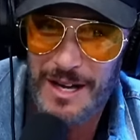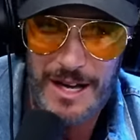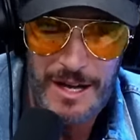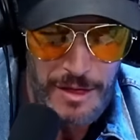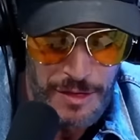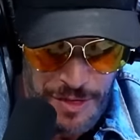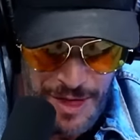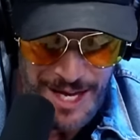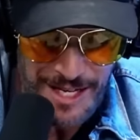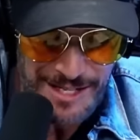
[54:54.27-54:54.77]

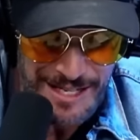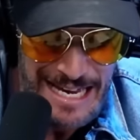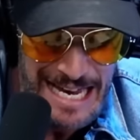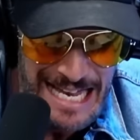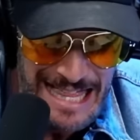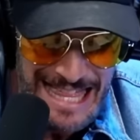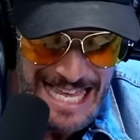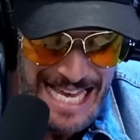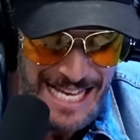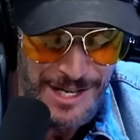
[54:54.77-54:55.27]
This
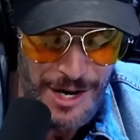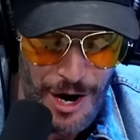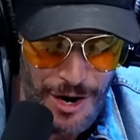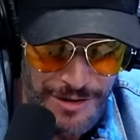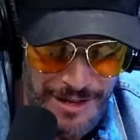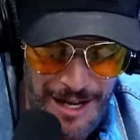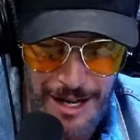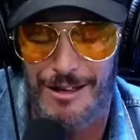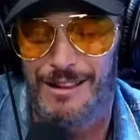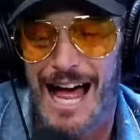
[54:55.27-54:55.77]
these are
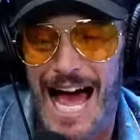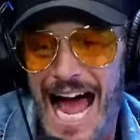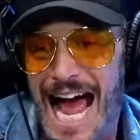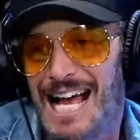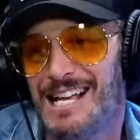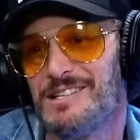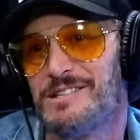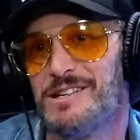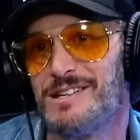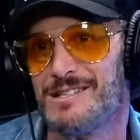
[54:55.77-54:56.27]
the
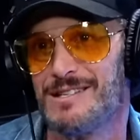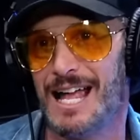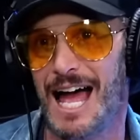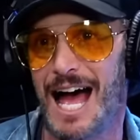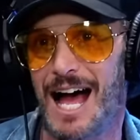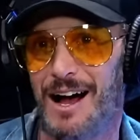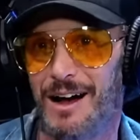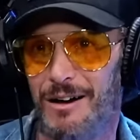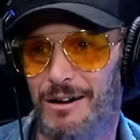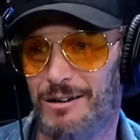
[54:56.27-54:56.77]
classes
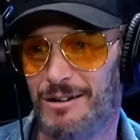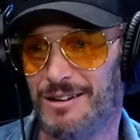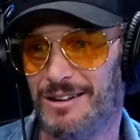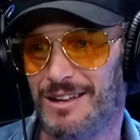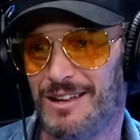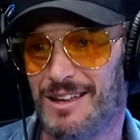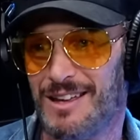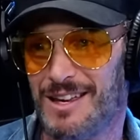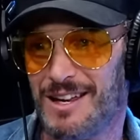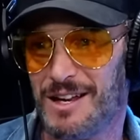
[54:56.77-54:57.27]
now.
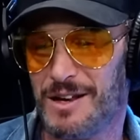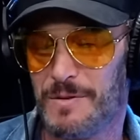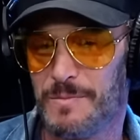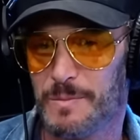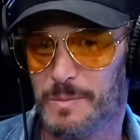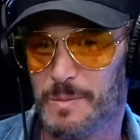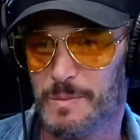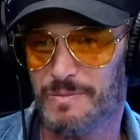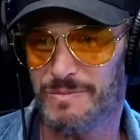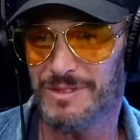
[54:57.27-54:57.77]

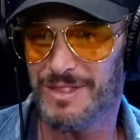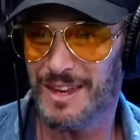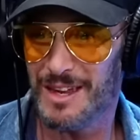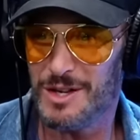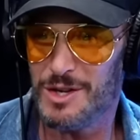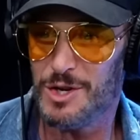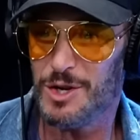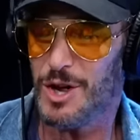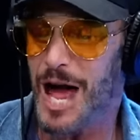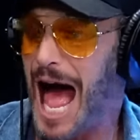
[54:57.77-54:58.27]

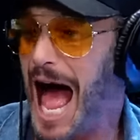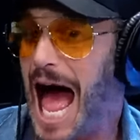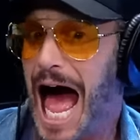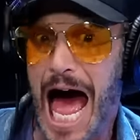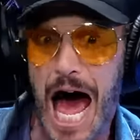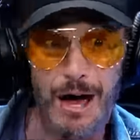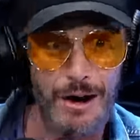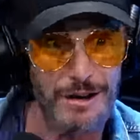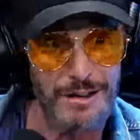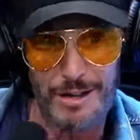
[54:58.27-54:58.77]
You,
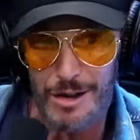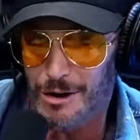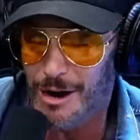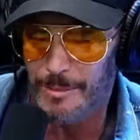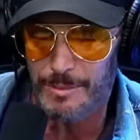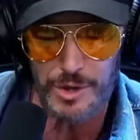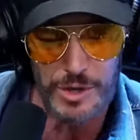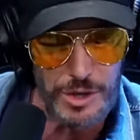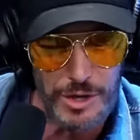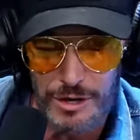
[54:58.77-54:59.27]
how to go. I'm
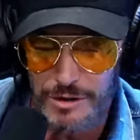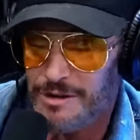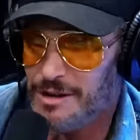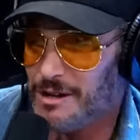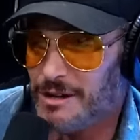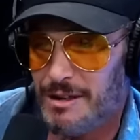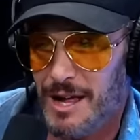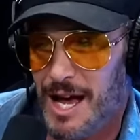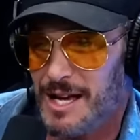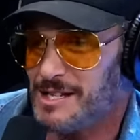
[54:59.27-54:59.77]
sure their
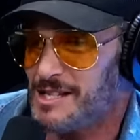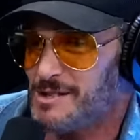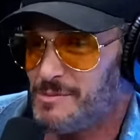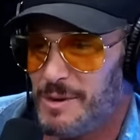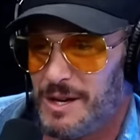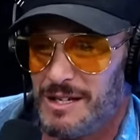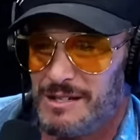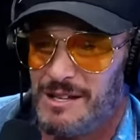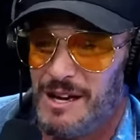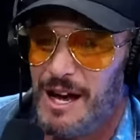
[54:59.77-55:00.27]
class is
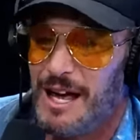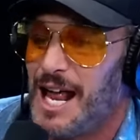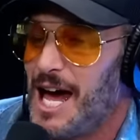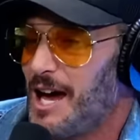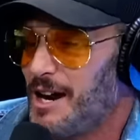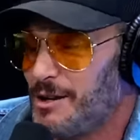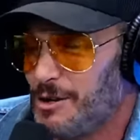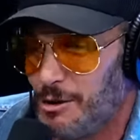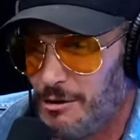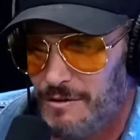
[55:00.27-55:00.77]
being taught how
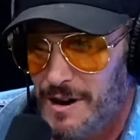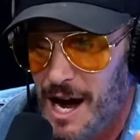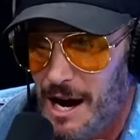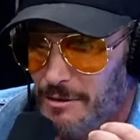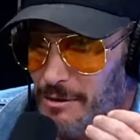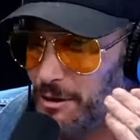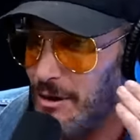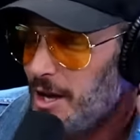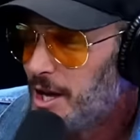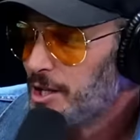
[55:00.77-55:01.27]
to go
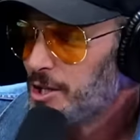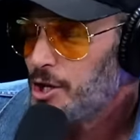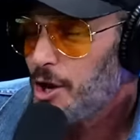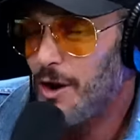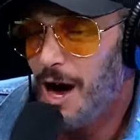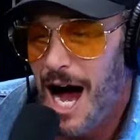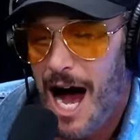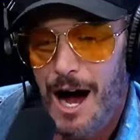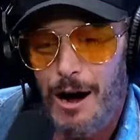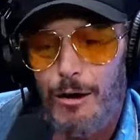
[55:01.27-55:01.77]
viral. Yo,
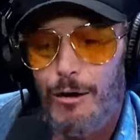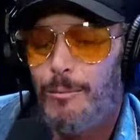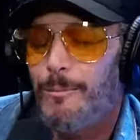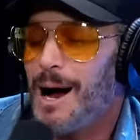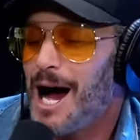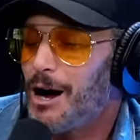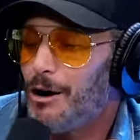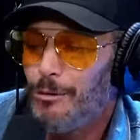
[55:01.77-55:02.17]
how how